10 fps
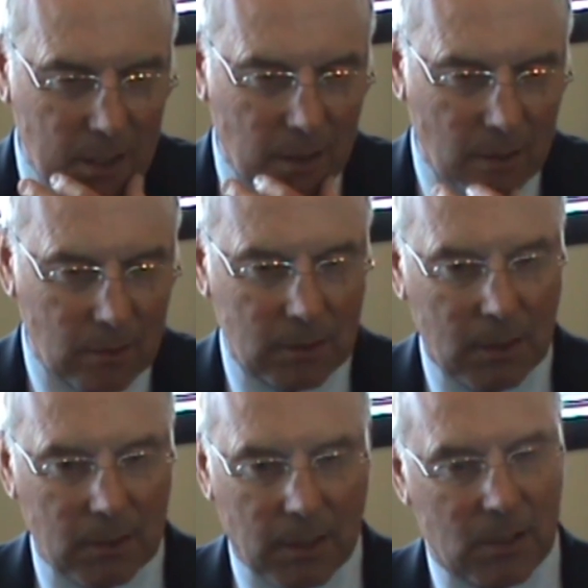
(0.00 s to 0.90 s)
you know.
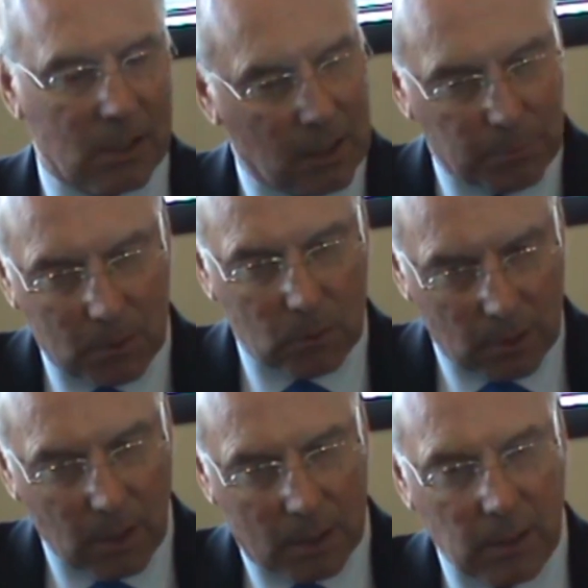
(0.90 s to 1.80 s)
And I said to him, you know,
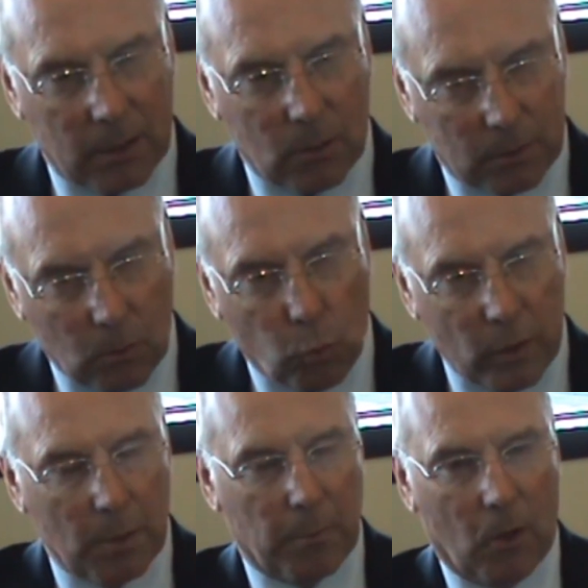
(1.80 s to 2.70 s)
you'll win
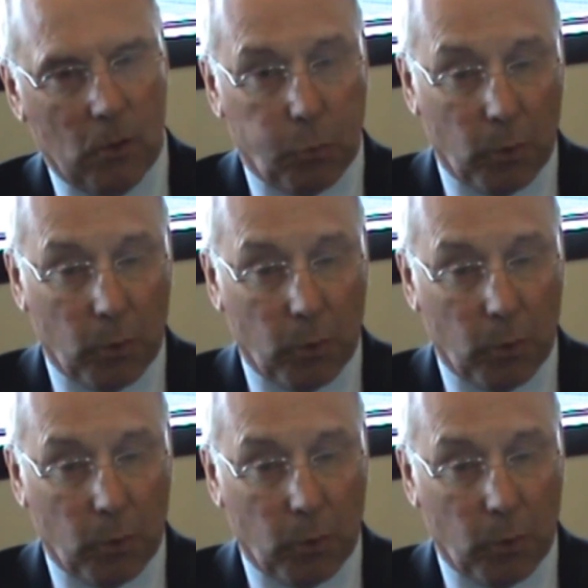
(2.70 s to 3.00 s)
them round,